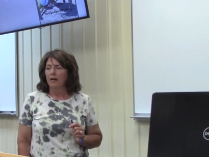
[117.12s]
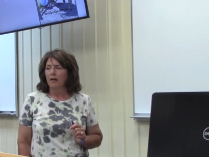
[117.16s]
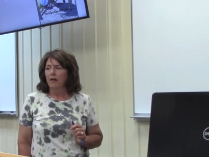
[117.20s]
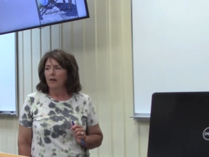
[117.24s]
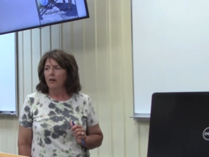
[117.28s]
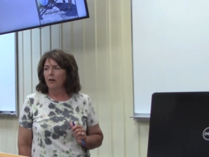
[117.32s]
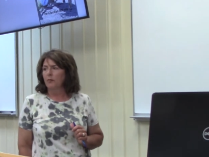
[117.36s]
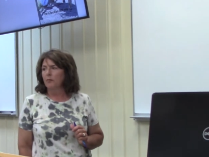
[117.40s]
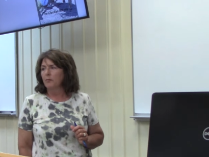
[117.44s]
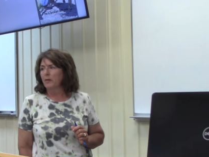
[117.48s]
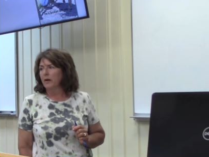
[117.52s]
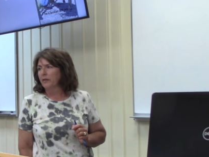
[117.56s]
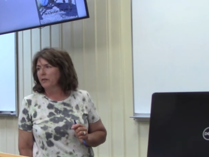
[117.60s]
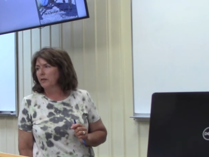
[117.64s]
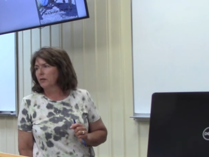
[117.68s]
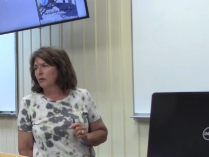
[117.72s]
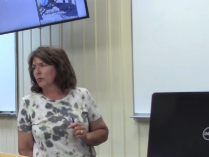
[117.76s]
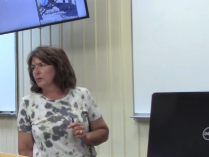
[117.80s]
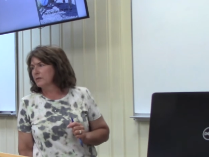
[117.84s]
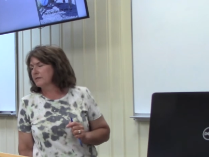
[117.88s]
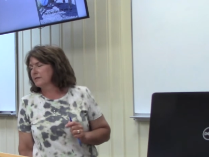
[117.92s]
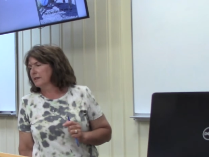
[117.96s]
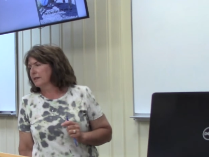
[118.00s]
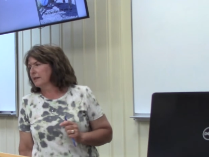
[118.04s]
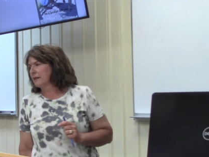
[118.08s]
Her mother
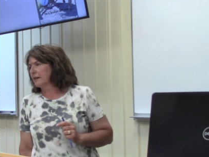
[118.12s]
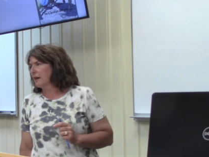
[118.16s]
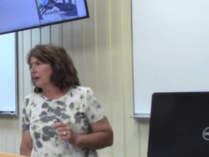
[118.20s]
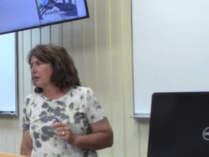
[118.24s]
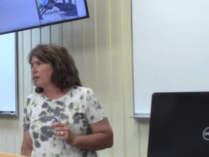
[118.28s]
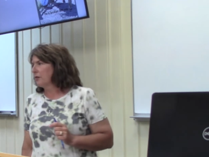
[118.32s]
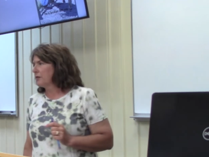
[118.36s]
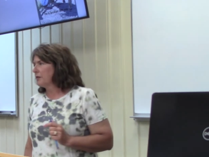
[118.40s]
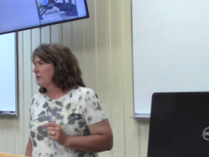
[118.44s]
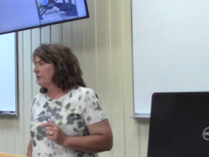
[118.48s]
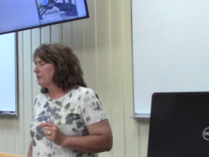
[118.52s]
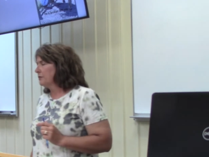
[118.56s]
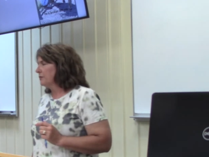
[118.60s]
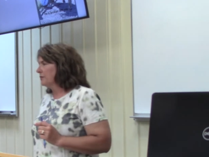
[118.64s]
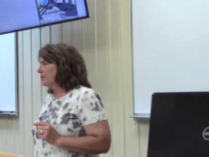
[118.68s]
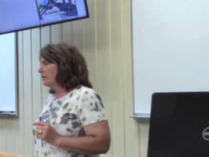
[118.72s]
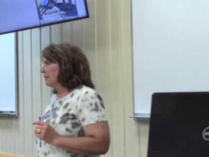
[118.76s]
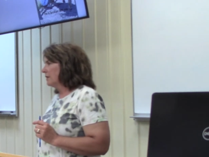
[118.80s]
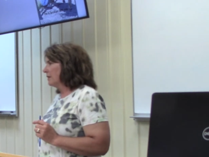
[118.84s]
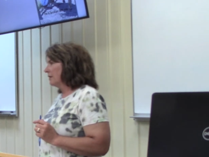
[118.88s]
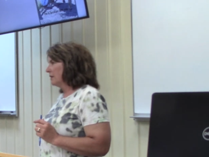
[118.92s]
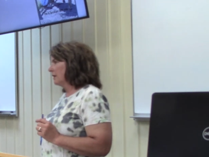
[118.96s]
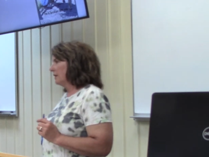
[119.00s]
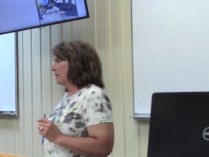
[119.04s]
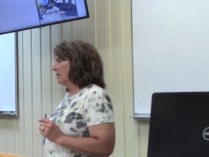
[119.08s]
was in and out of
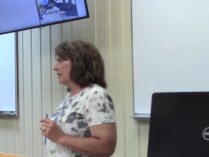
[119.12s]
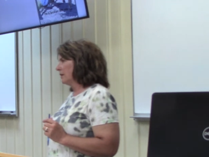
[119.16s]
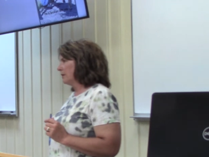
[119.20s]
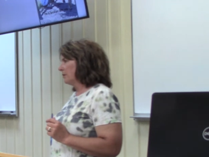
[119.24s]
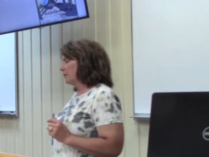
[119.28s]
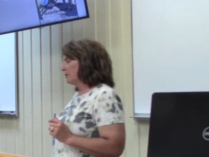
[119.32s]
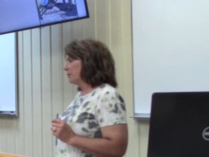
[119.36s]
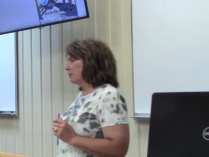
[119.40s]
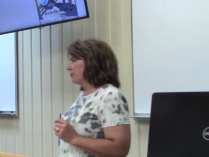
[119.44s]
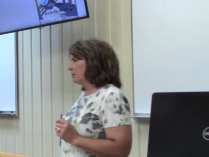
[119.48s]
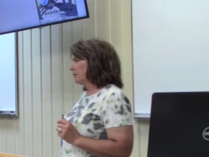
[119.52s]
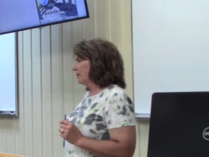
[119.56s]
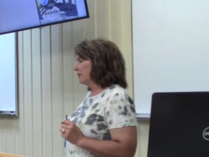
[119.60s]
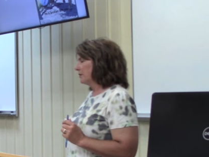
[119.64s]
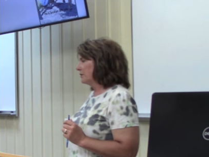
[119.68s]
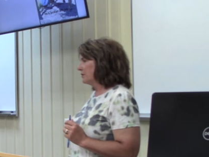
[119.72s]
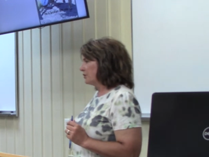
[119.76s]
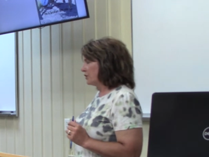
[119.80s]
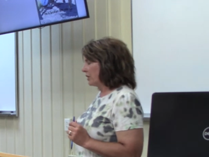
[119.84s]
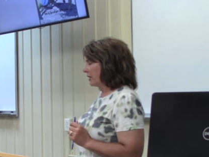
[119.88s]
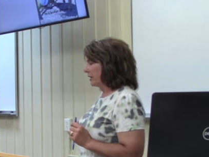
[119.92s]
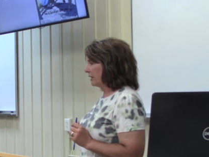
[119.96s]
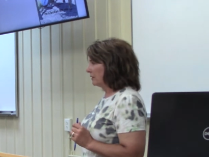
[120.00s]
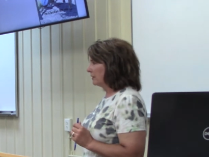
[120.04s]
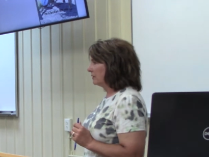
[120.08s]

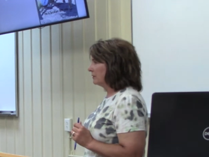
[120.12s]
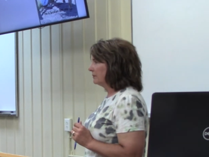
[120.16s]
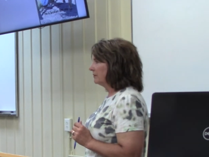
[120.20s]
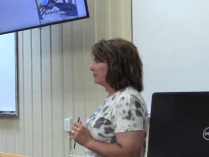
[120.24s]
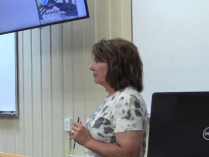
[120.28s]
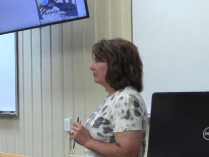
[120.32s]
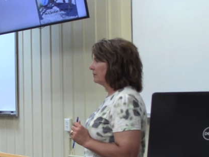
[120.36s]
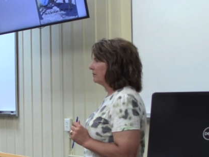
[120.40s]
jail.